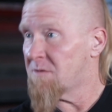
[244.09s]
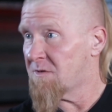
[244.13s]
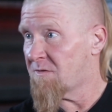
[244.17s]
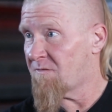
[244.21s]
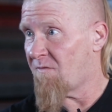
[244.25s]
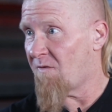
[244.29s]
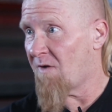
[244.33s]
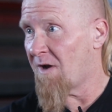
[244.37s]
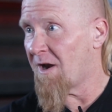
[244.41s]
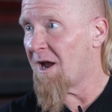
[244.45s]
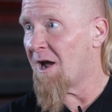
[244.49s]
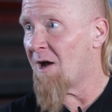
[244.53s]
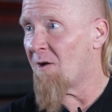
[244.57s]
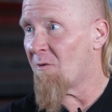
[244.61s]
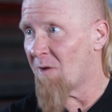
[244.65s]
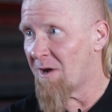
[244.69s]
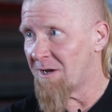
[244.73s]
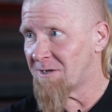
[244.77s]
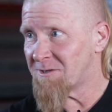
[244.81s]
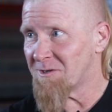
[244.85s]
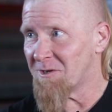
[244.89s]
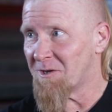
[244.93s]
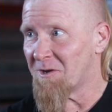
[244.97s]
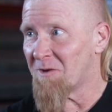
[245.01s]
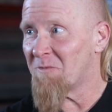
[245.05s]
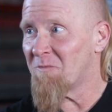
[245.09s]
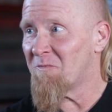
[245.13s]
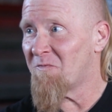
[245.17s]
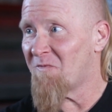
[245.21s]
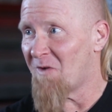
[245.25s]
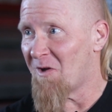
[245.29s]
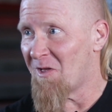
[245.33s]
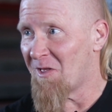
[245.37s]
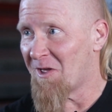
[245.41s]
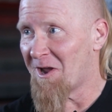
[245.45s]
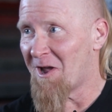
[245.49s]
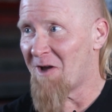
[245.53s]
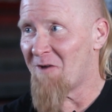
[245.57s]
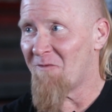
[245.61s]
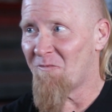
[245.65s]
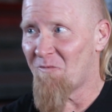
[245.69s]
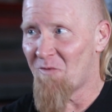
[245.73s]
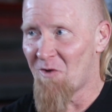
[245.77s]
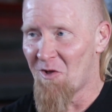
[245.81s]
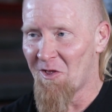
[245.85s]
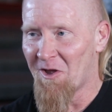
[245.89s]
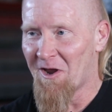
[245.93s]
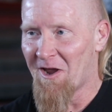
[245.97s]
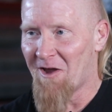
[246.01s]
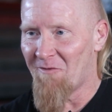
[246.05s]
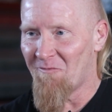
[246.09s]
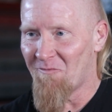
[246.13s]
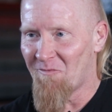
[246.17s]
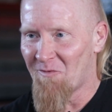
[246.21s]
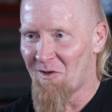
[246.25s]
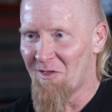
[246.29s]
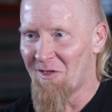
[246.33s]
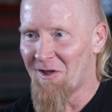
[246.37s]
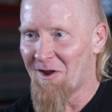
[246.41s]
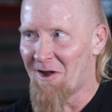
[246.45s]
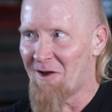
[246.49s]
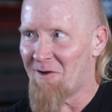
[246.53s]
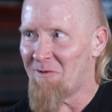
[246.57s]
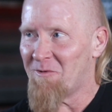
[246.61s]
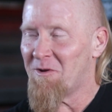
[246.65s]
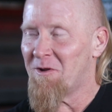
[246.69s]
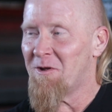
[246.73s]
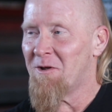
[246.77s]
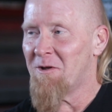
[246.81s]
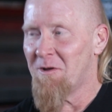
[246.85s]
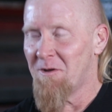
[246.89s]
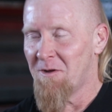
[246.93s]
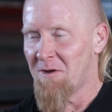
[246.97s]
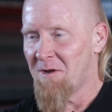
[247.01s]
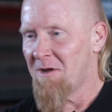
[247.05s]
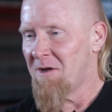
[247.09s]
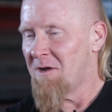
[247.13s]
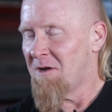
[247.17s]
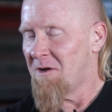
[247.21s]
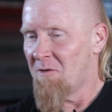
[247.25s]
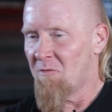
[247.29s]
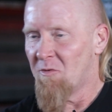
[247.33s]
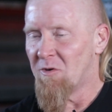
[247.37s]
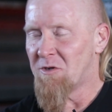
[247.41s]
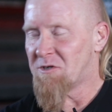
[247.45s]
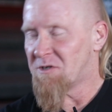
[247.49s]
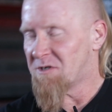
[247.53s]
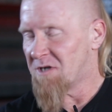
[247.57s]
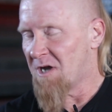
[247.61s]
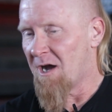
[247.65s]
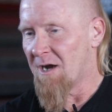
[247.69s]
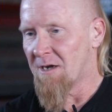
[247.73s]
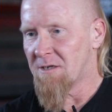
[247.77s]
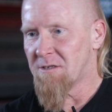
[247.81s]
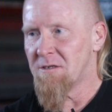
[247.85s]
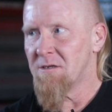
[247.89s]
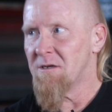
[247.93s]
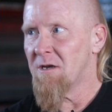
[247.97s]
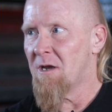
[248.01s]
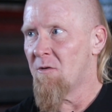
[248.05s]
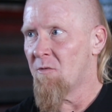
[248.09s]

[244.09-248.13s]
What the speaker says: It's funny how wrestling, falling out, yeah. Which sucks.